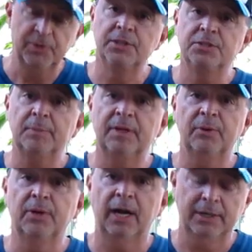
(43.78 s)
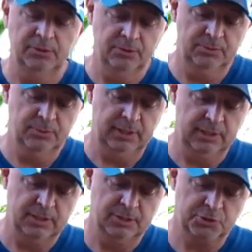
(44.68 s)
Then typically what I do
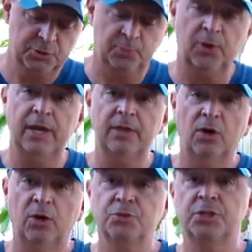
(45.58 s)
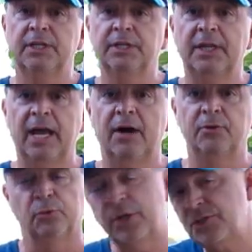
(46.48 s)
is spray the whole chicken down,
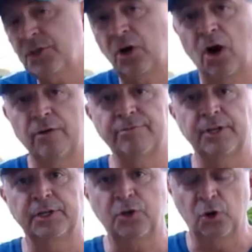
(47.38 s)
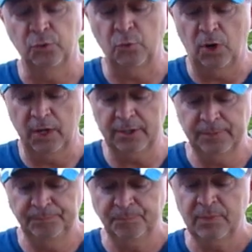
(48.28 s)
rinse it off in cold water,
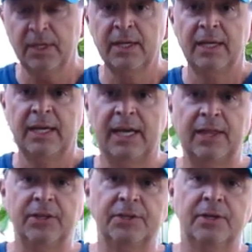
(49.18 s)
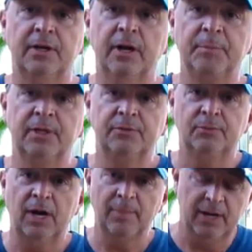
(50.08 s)
and then come in
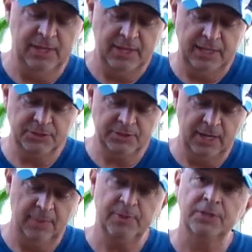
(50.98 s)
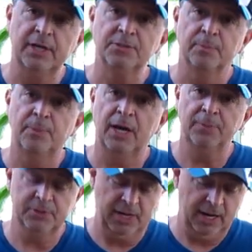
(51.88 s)
right behind that step and take some
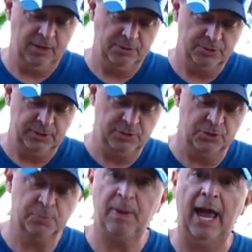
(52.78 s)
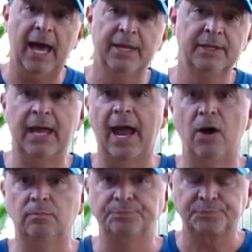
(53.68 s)
paper towels and just pat it
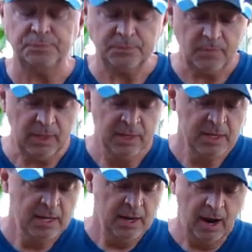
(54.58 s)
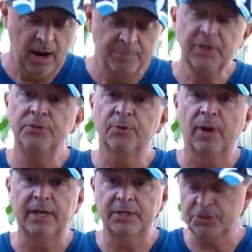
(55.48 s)
down. Then you're
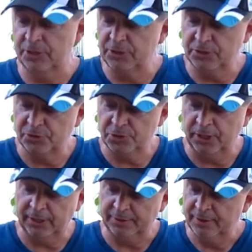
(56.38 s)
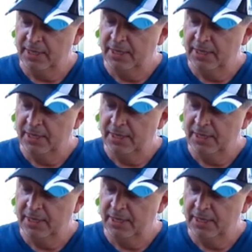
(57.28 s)
ready to season your chicken.